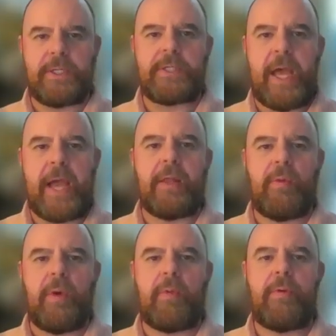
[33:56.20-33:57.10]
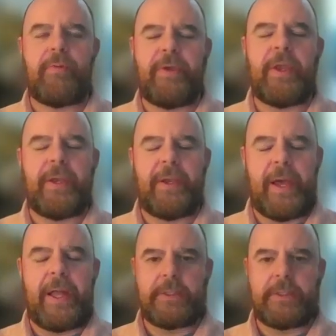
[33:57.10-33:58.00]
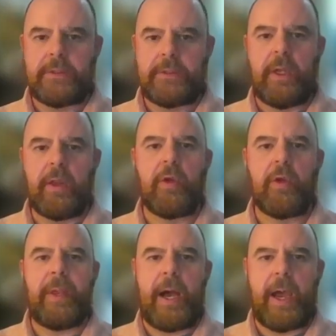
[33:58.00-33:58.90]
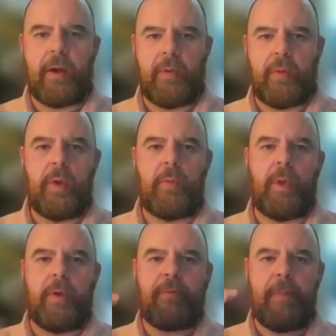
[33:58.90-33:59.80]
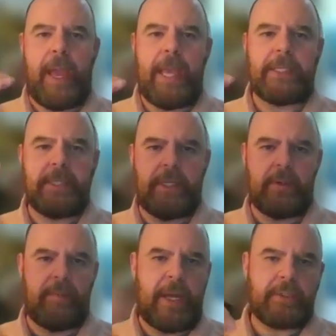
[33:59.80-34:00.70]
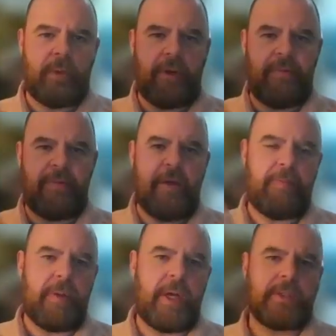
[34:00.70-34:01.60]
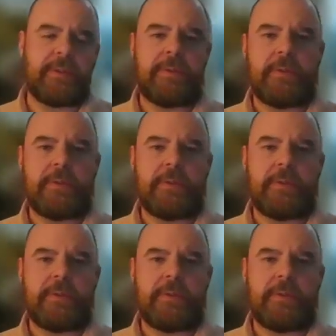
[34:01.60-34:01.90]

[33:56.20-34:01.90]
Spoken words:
exactly what we've seen in Dallas. A little bit higher. We went from 18 to about 25 plus.